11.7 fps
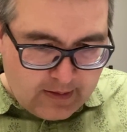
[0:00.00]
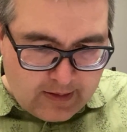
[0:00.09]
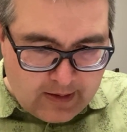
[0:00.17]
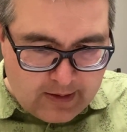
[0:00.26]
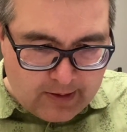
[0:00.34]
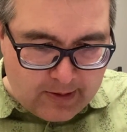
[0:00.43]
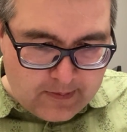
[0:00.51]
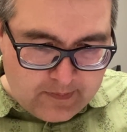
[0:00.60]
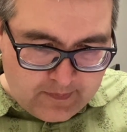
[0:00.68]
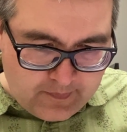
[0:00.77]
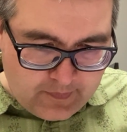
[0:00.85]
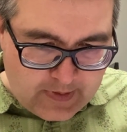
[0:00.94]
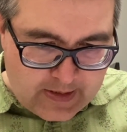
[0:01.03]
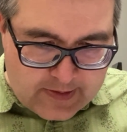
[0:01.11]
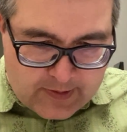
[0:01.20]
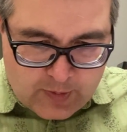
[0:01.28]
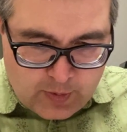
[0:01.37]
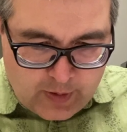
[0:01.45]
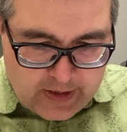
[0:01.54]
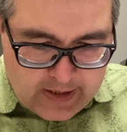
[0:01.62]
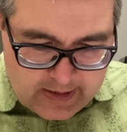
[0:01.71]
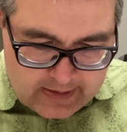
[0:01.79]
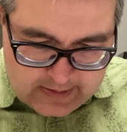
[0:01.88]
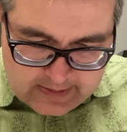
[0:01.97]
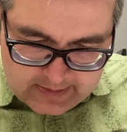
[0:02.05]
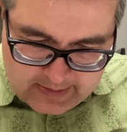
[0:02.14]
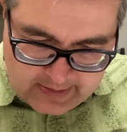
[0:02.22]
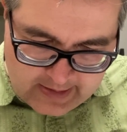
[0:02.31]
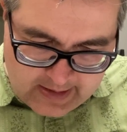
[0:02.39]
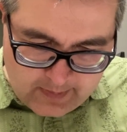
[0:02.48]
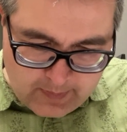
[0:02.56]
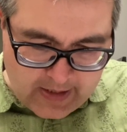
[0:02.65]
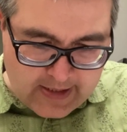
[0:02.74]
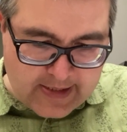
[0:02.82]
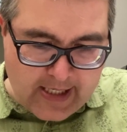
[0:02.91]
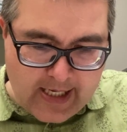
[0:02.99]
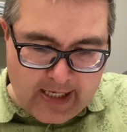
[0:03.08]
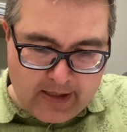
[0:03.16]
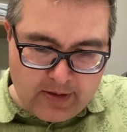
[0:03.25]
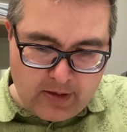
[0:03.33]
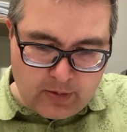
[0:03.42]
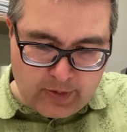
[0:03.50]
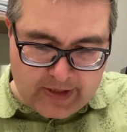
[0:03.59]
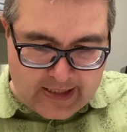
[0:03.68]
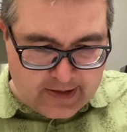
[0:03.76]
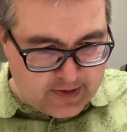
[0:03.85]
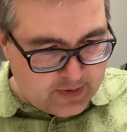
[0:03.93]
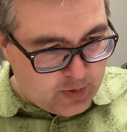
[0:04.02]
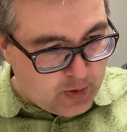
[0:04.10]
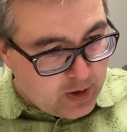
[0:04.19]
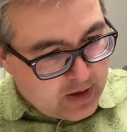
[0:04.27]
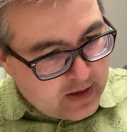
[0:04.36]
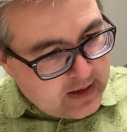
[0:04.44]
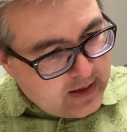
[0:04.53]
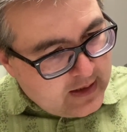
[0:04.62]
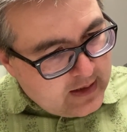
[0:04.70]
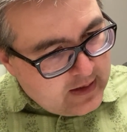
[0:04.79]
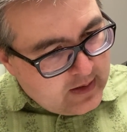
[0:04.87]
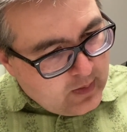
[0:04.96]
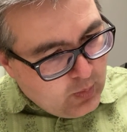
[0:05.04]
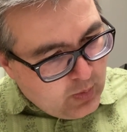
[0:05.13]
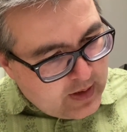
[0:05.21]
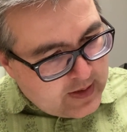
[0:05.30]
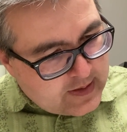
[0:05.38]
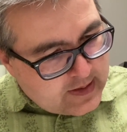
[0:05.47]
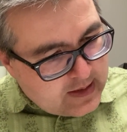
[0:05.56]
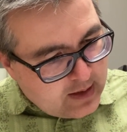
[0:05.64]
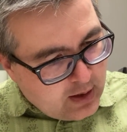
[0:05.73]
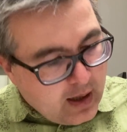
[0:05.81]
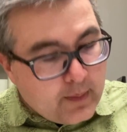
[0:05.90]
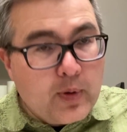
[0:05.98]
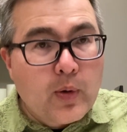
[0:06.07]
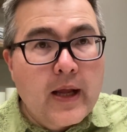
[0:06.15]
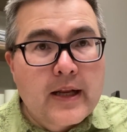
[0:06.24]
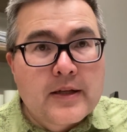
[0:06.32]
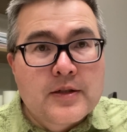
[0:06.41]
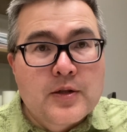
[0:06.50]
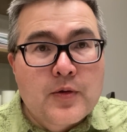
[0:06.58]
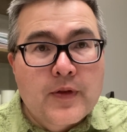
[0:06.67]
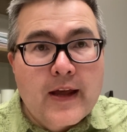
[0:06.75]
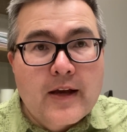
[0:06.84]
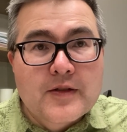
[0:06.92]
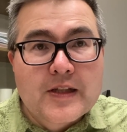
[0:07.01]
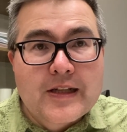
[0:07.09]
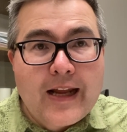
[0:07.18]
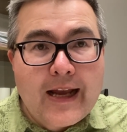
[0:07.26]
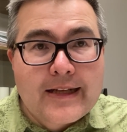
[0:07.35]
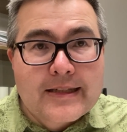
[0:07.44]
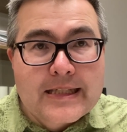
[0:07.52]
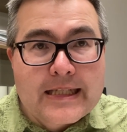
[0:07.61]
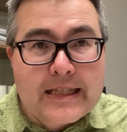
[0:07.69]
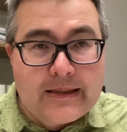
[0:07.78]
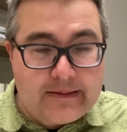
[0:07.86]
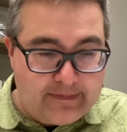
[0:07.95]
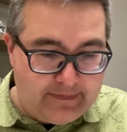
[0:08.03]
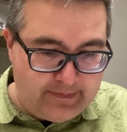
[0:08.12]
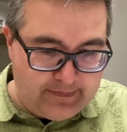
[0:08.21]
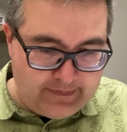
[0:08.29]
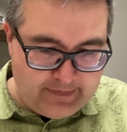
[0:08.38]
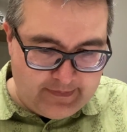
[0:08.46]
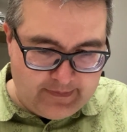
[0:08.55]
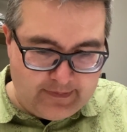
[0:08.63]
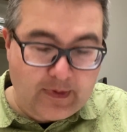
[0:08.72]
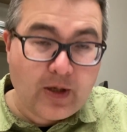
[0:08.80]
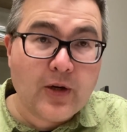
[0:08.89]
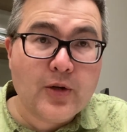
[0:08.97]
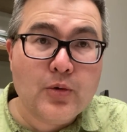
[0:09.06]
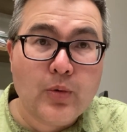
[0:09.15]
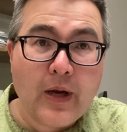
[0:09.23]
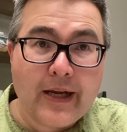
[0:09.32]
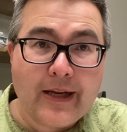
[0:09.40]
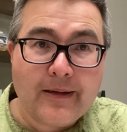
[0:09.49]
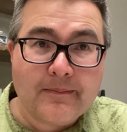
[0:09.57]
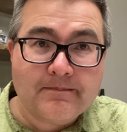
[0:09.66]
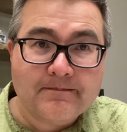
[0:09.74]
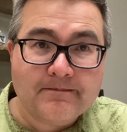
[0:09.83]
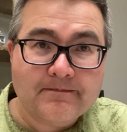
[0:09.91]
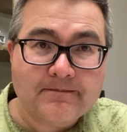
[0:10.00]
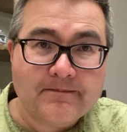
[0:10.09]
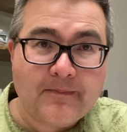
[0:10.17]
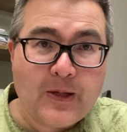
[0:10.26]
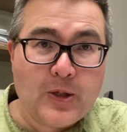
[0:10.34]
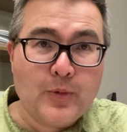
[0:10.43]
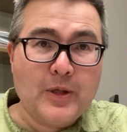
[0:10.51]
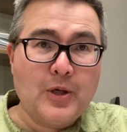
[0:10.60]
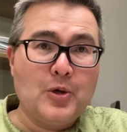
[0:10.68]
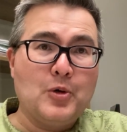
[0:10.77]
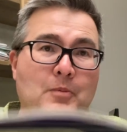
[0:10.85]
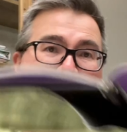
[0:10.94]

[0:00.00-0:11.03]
This story, again, by Diane Kredensor, was copyrighted in 2019. Are you ready? Here we go.